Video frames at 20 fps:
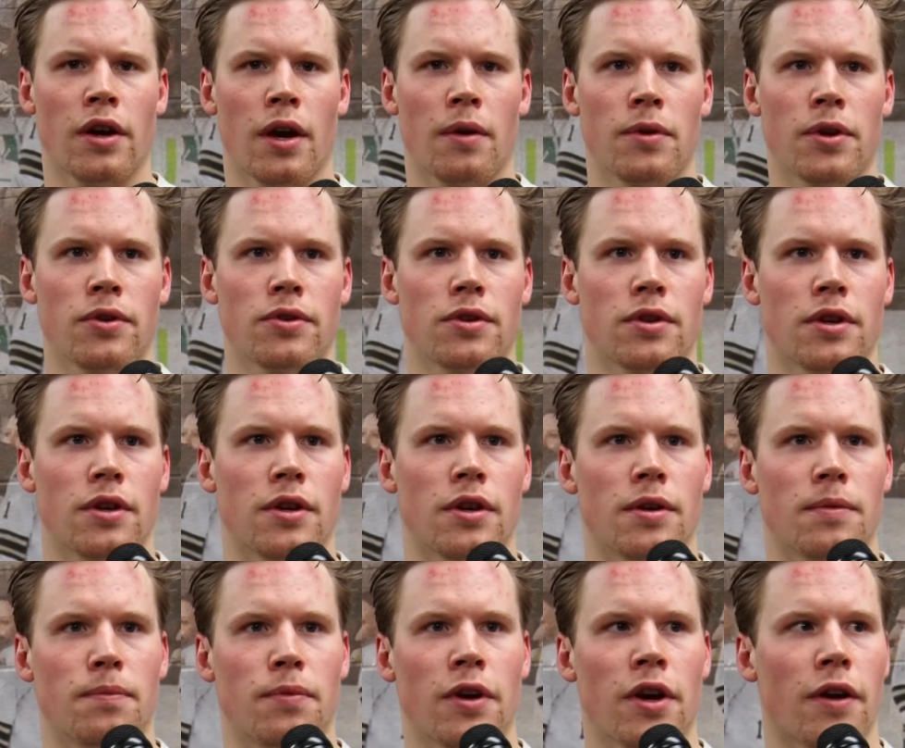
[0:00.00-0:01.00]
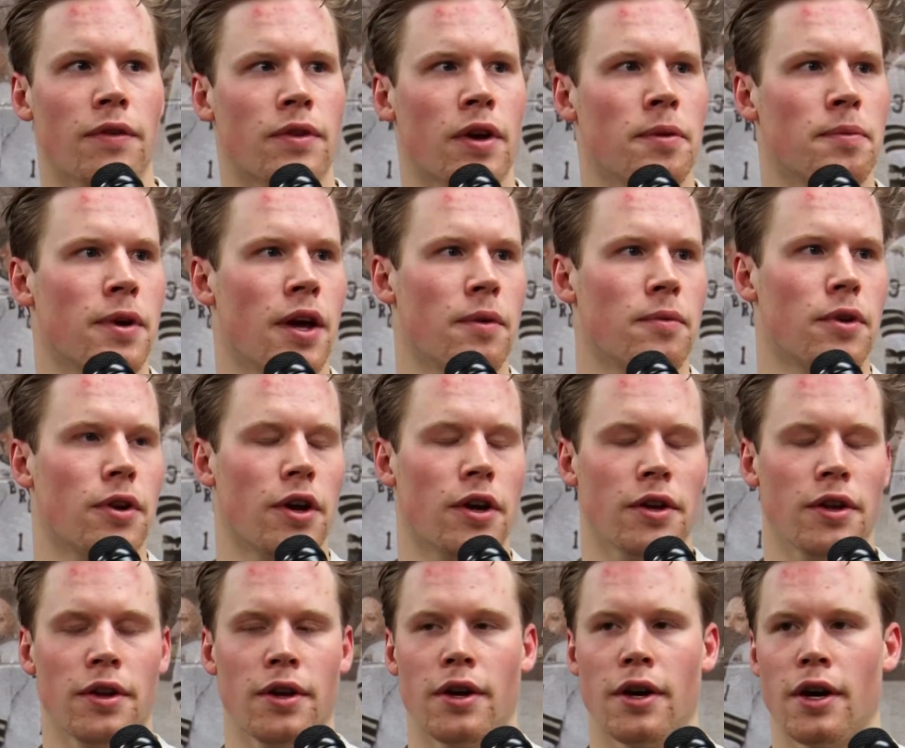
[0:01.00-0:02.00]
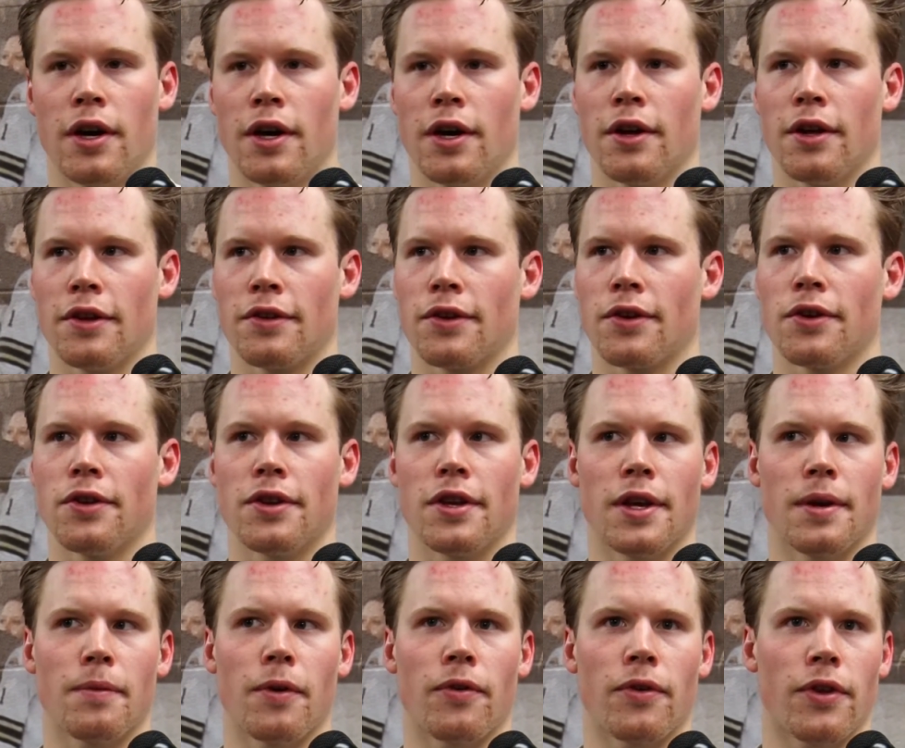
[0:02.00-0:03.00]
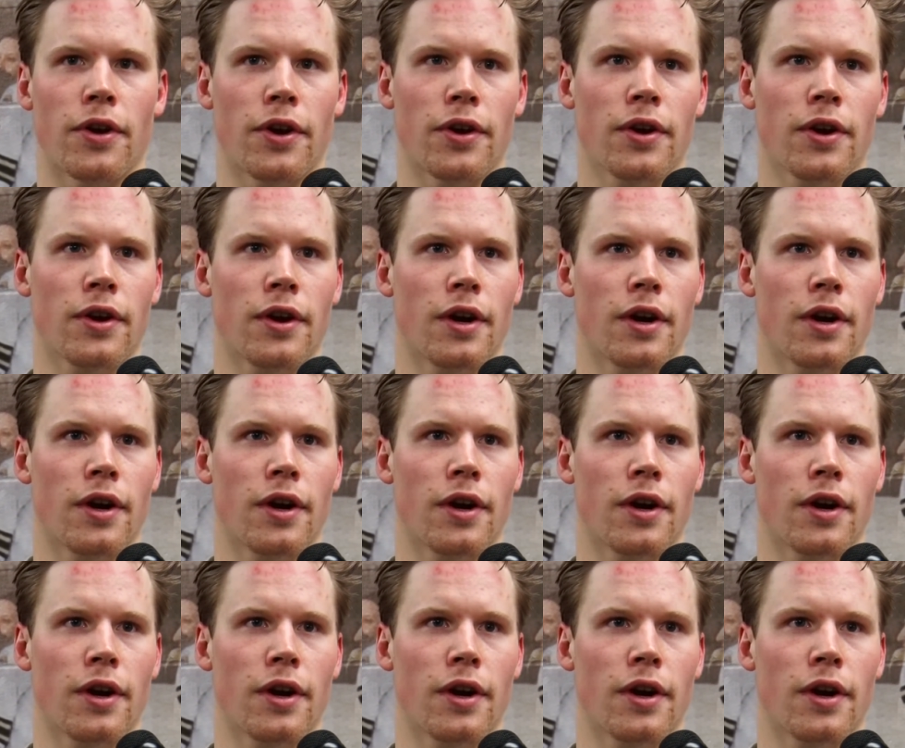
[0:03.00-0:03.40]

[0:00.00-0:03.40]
I mean it was a playoff type game tonight. Uh, it's a good team over there.